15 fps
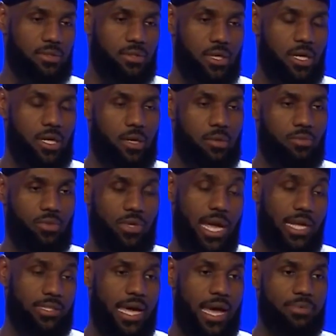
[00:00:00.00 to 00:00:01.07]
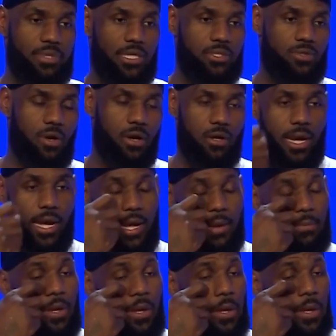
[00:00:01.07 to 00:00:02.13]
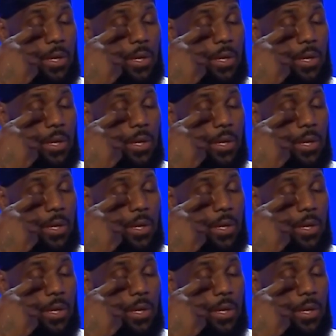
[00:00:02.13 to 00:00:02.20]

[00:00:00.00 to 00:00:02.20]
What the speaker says: when that tapped into our game.